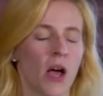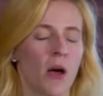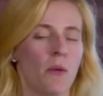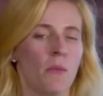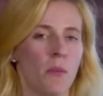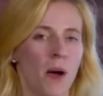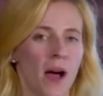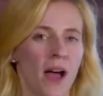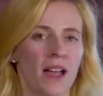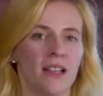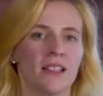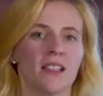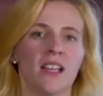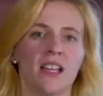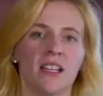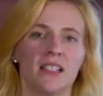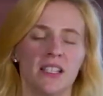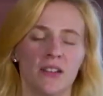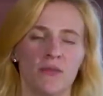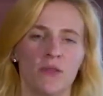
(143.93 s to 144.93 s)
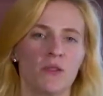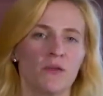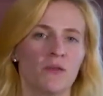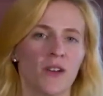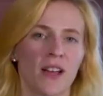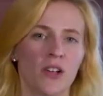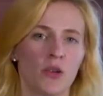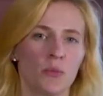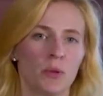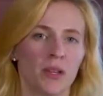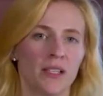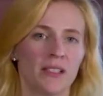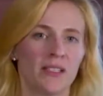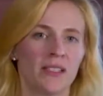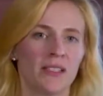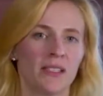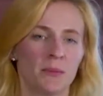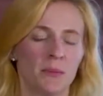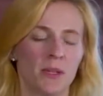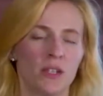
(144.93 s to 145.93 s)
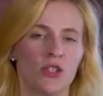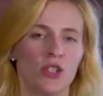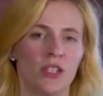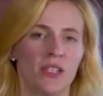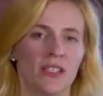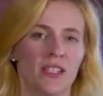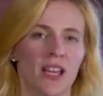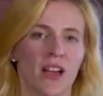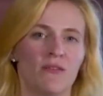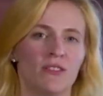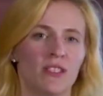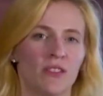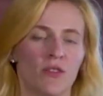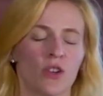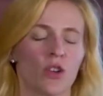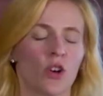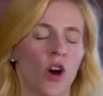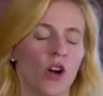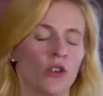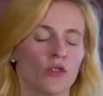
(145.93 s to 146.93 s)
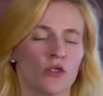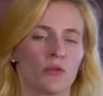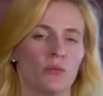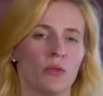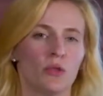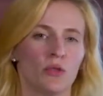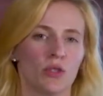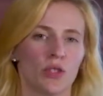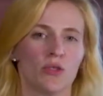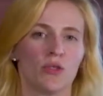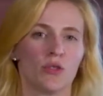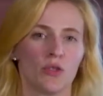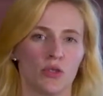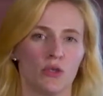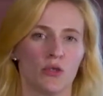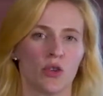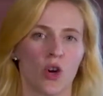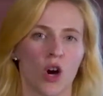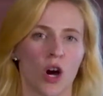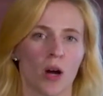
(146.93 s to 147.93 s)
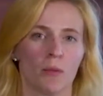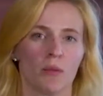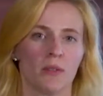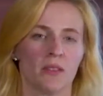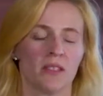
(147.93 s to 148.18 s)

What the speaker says: but different phytoplankton species have different contributions to the carbon